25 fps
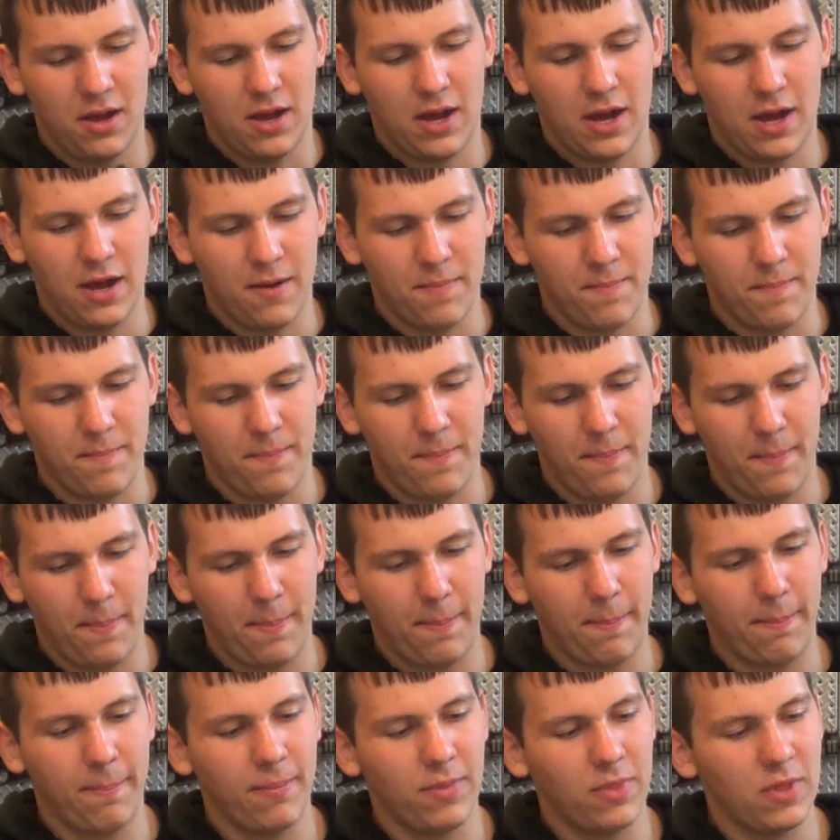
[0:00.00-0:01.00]
On
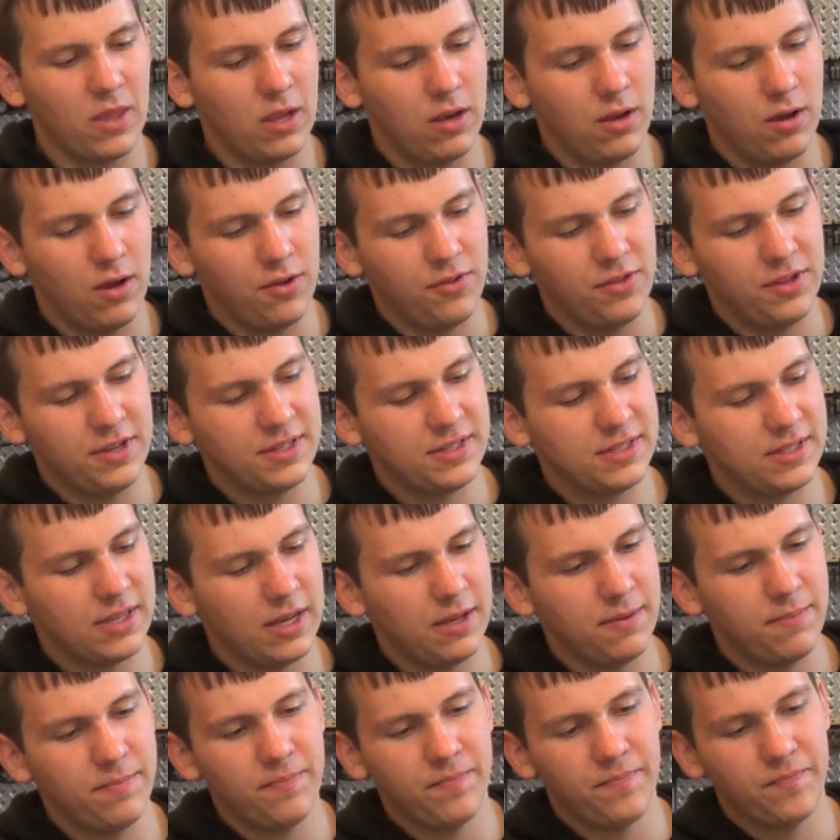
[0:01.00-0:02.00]
this
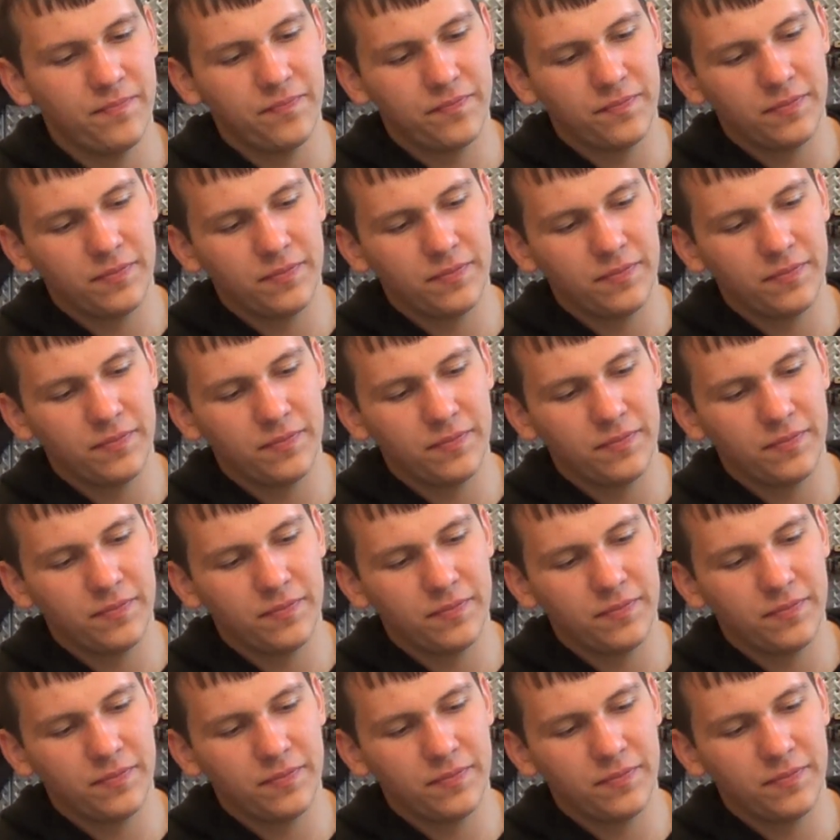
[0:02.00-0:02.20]
side,